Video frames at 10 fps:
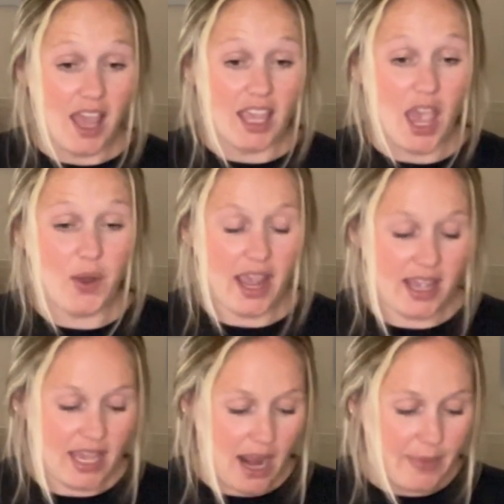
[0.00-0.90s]
Okay,
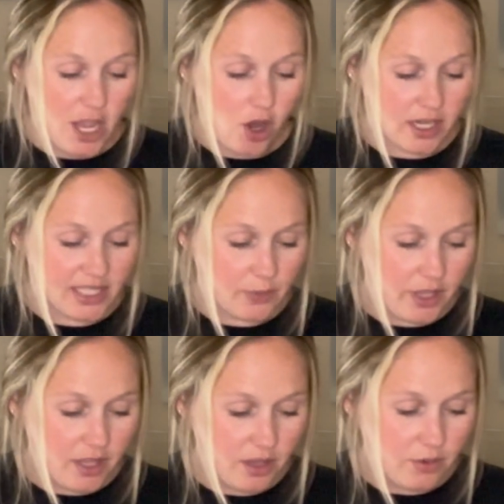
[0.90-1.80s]
can I be honest
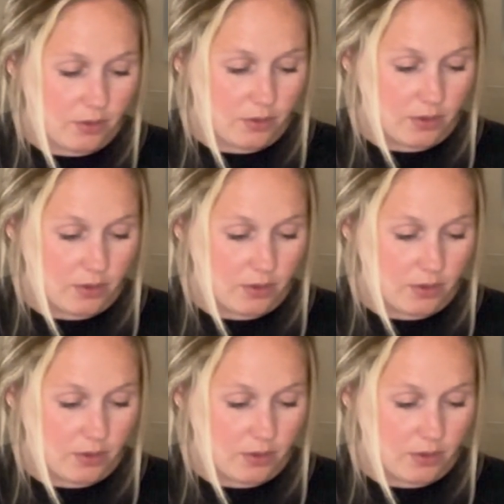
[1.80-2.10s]
with you?